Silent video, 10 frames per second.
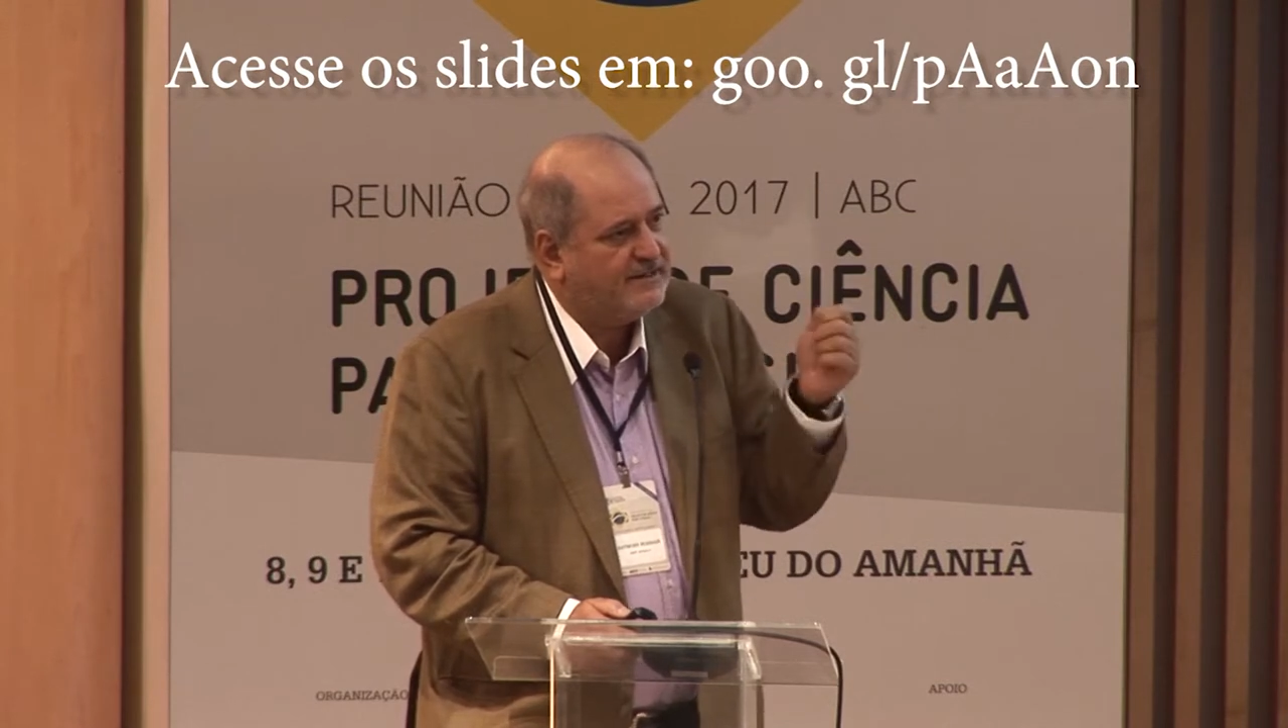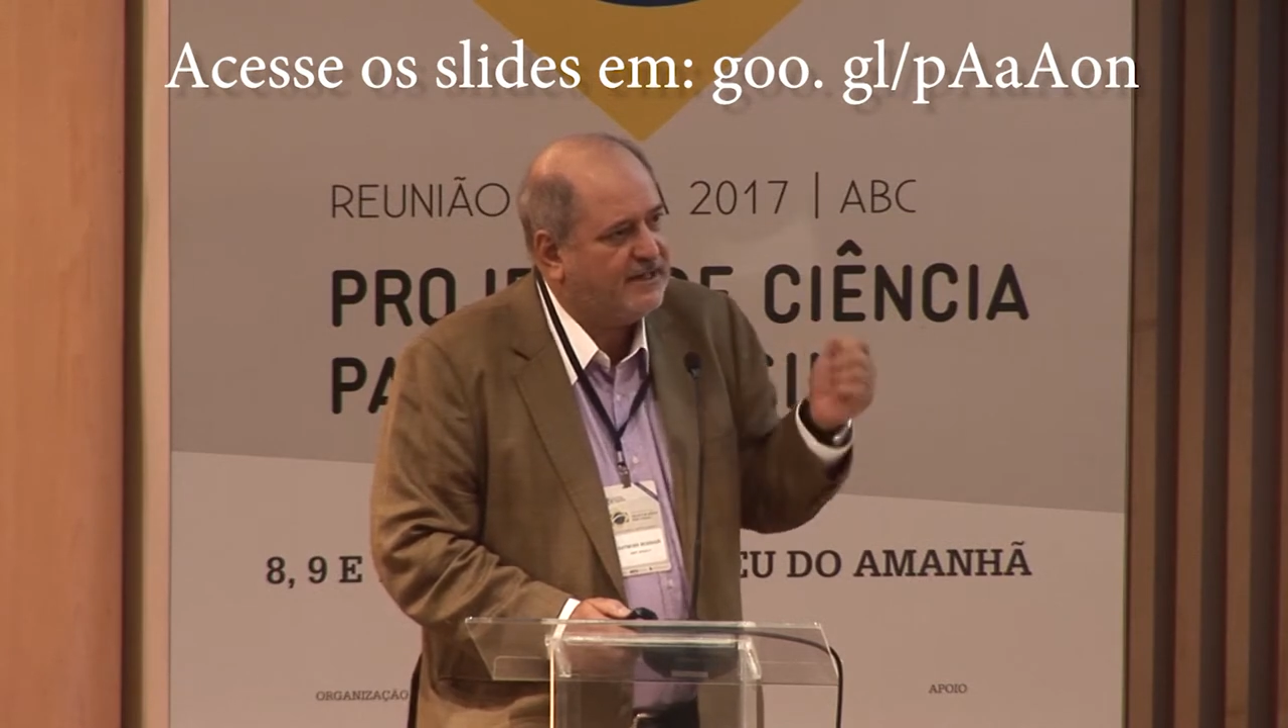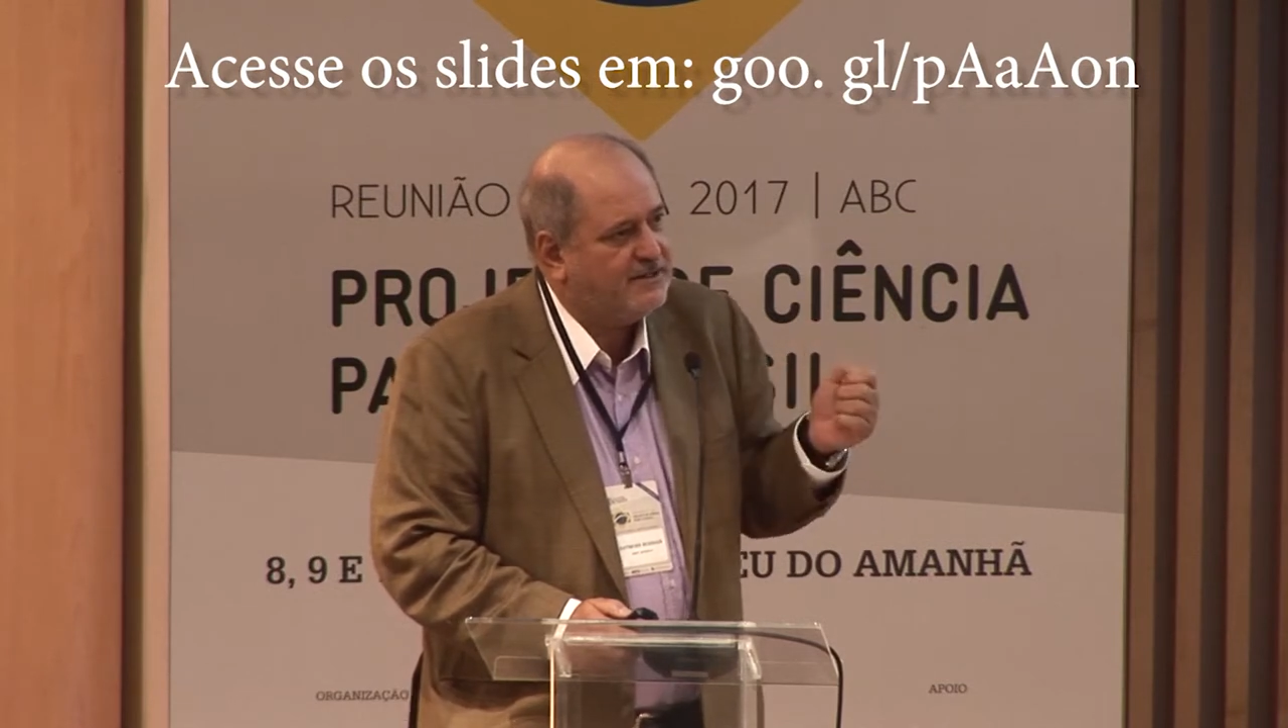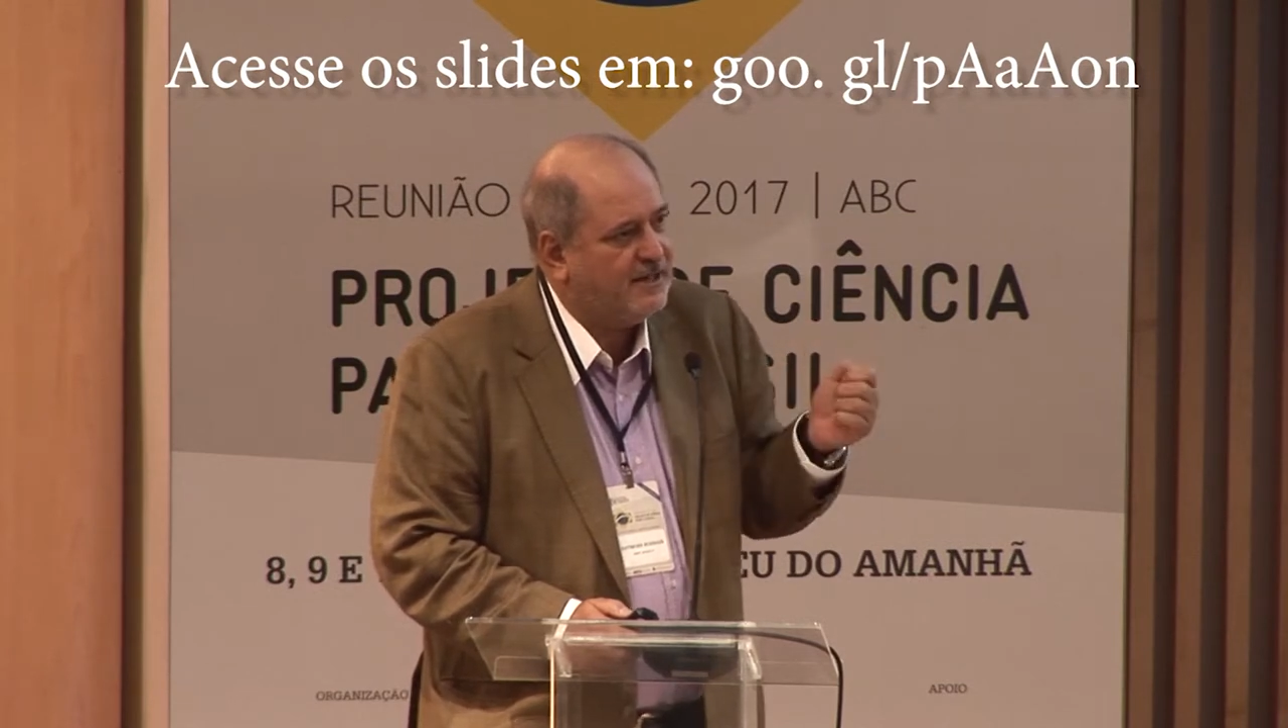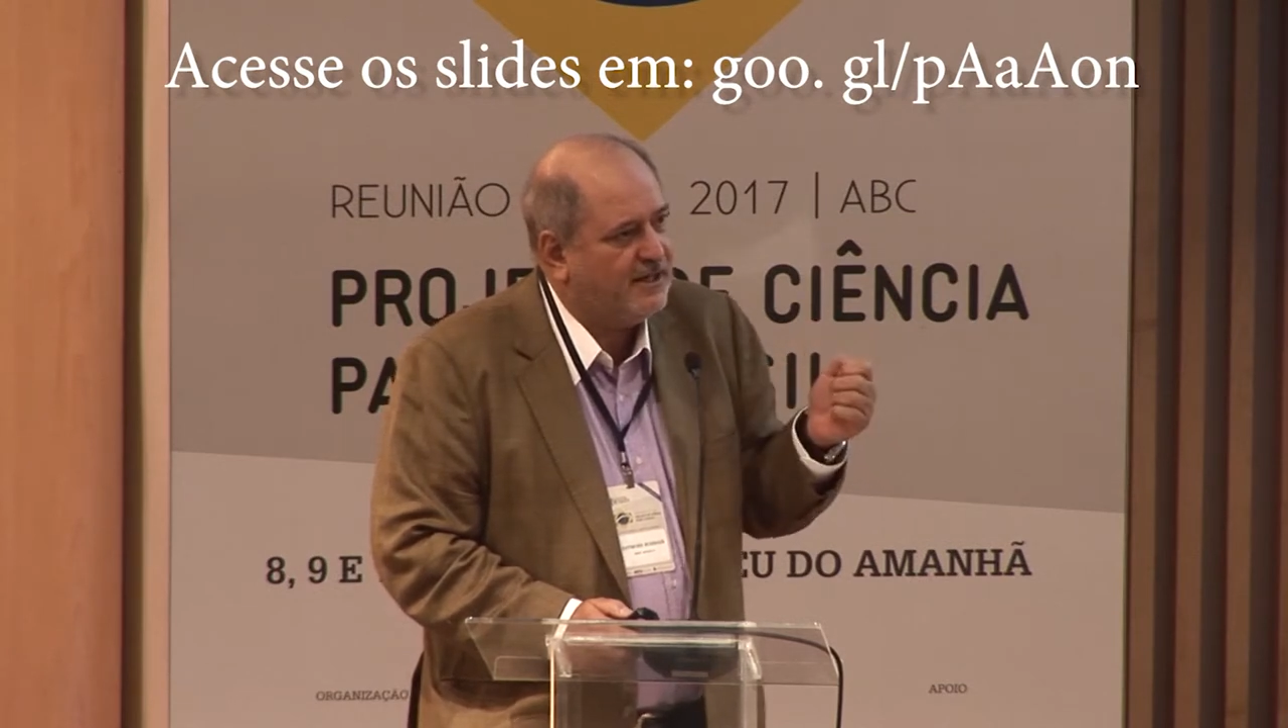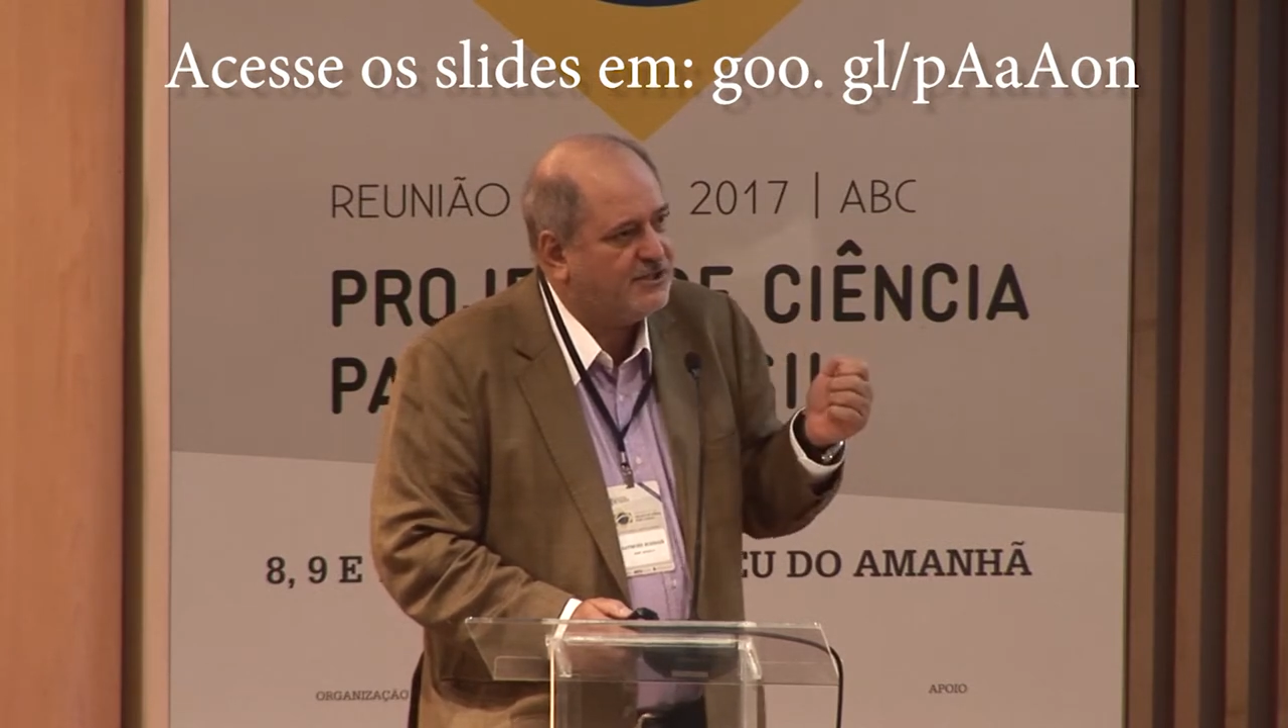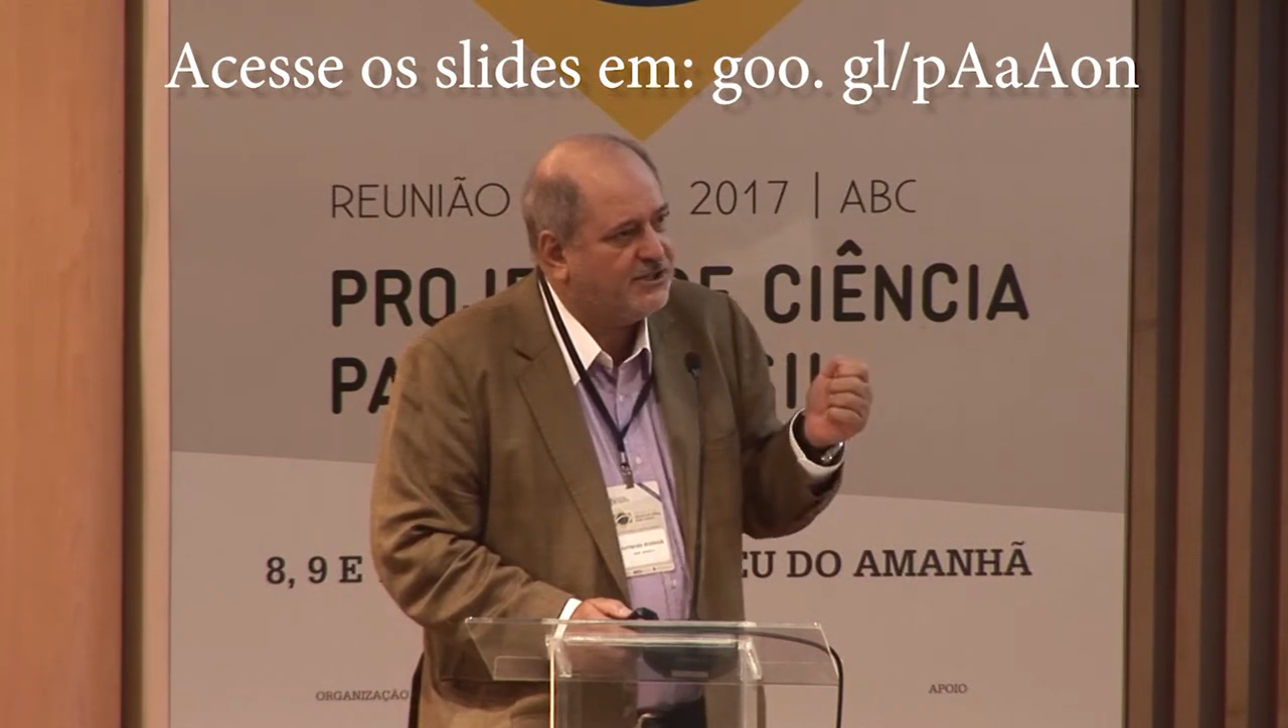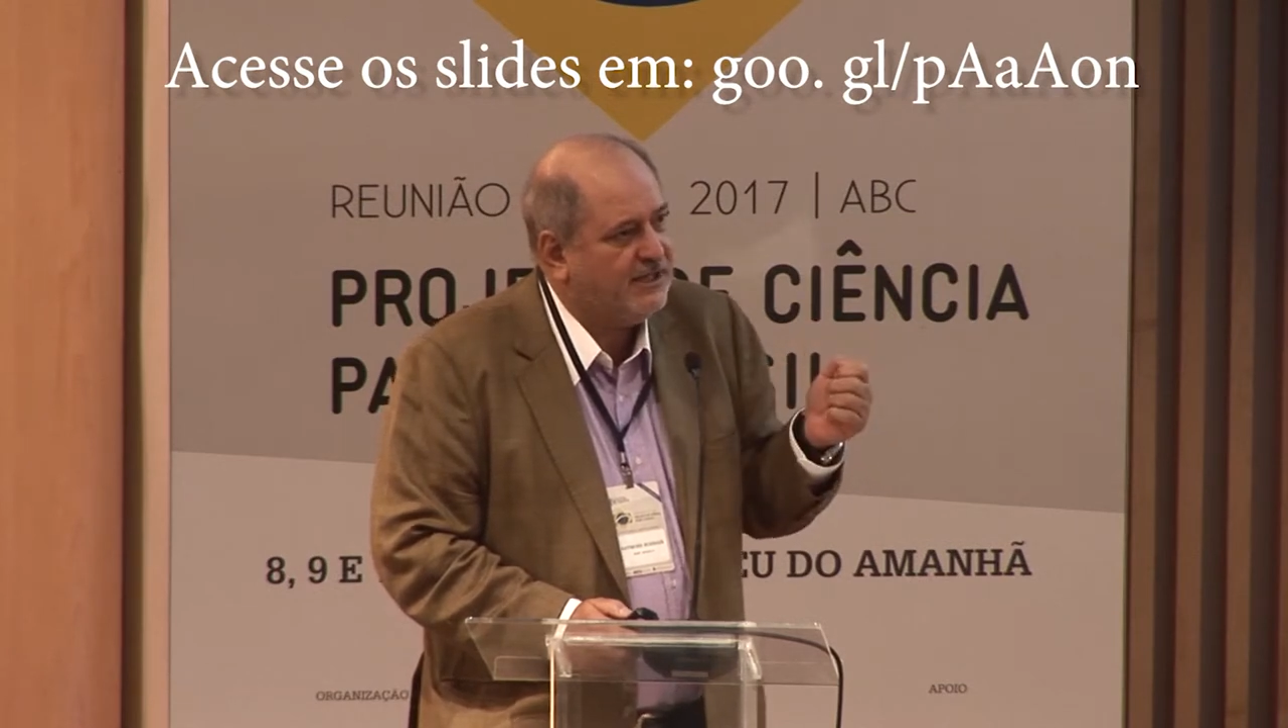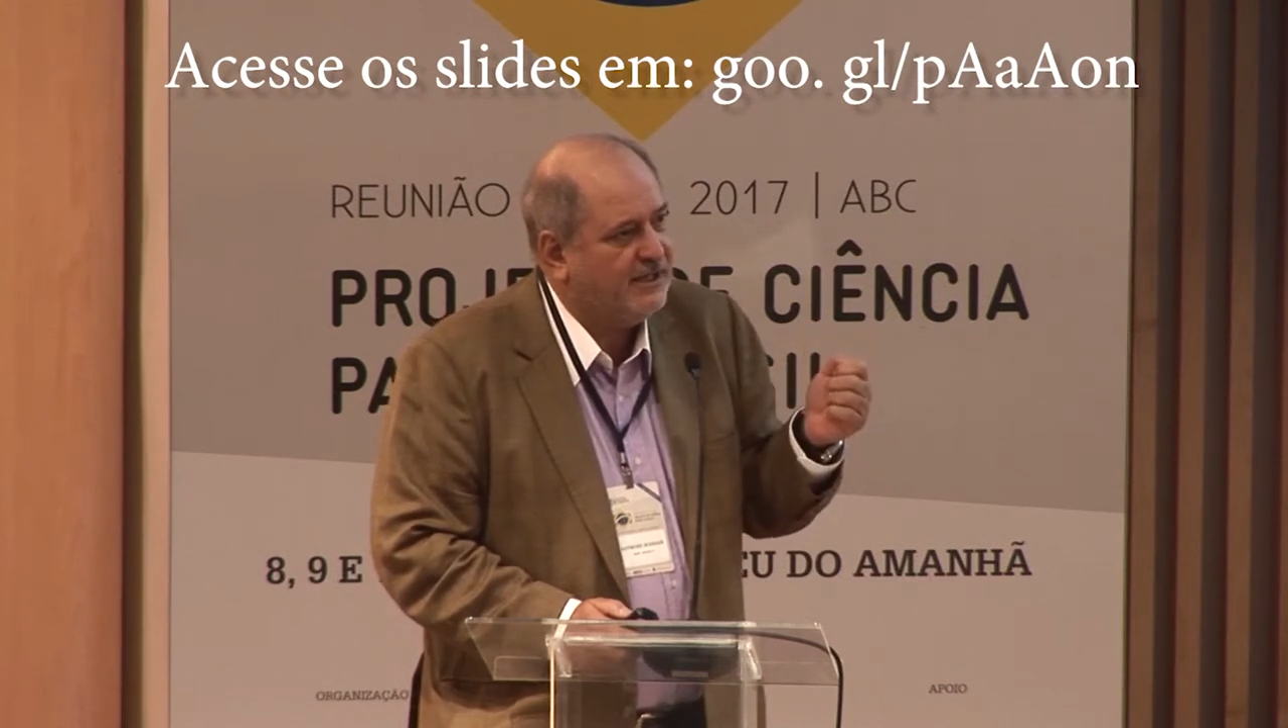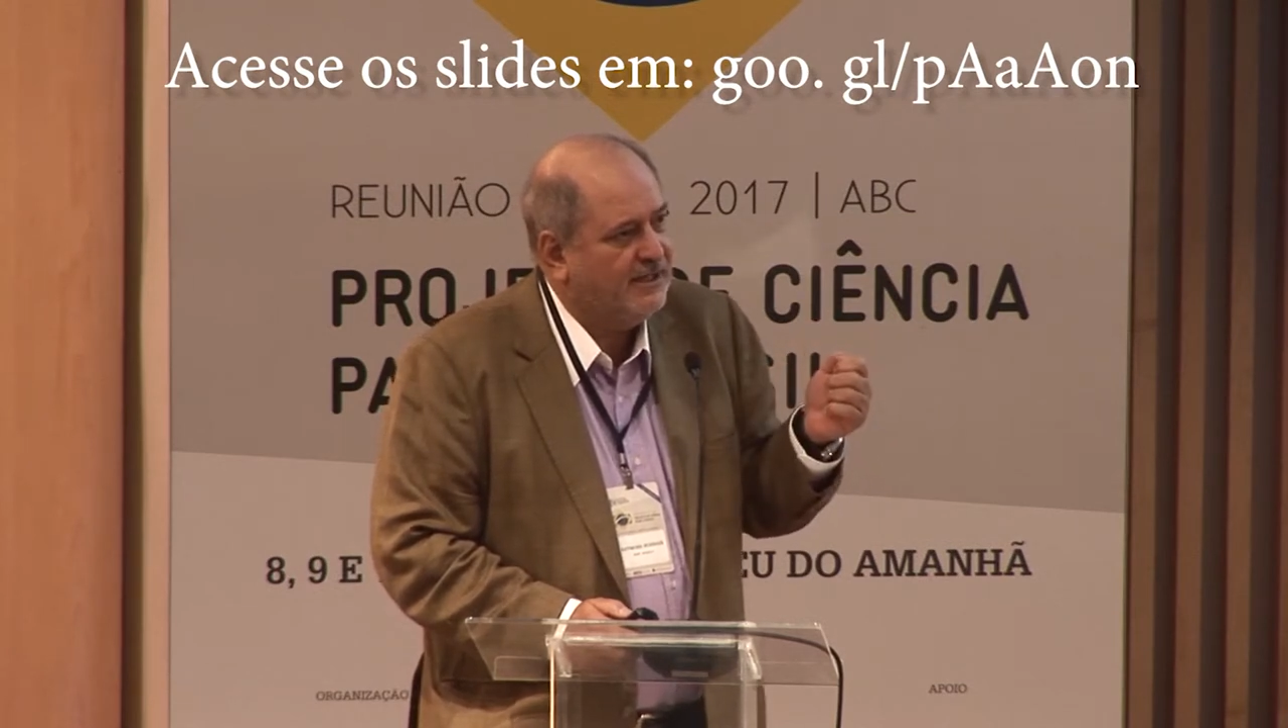
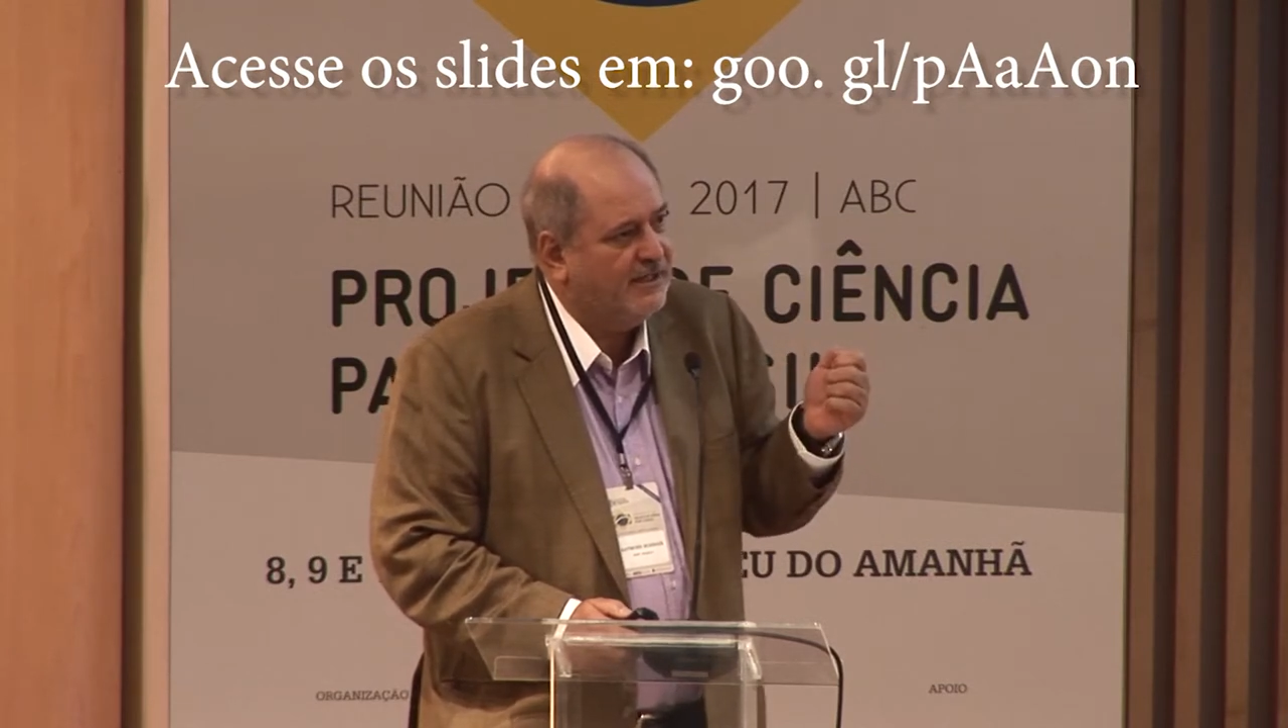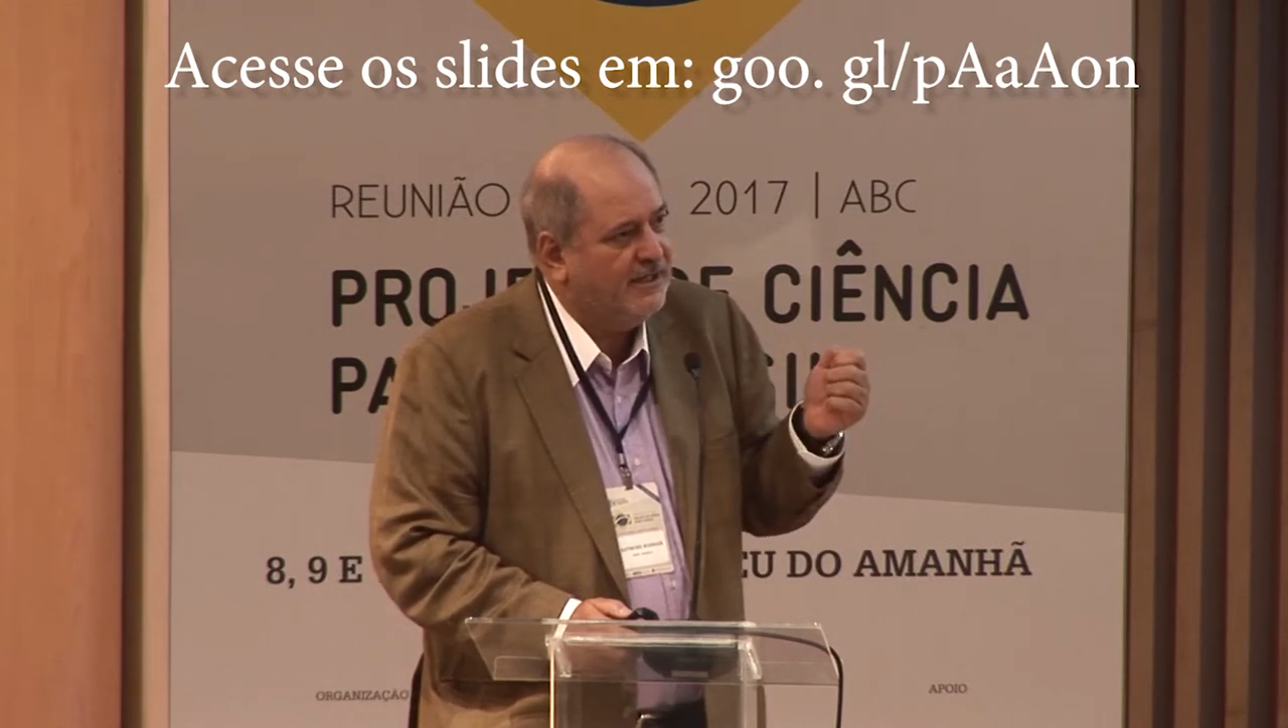technology,